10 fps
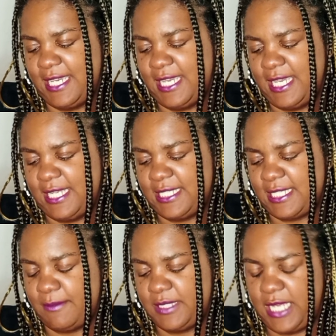And
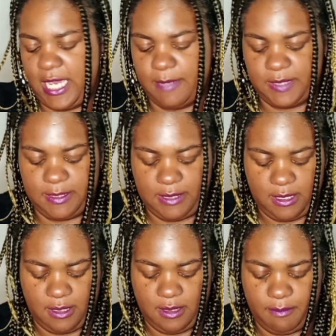sometimes
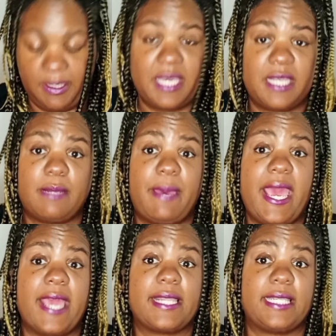being a
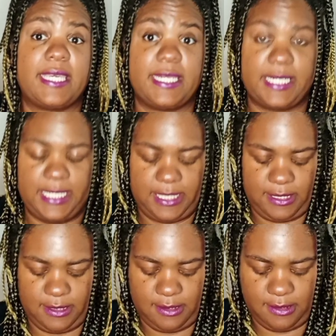bag lady
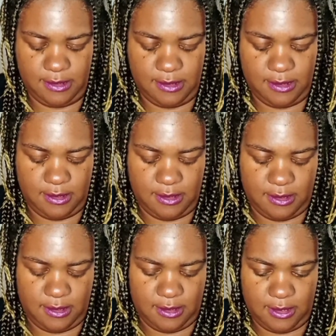
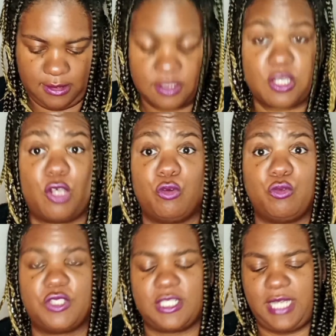slows
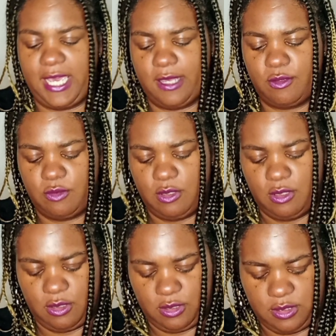you down.
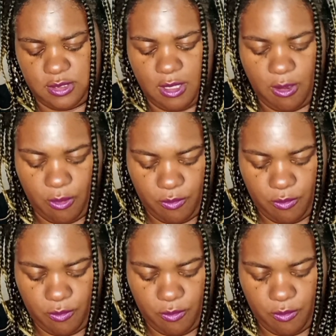So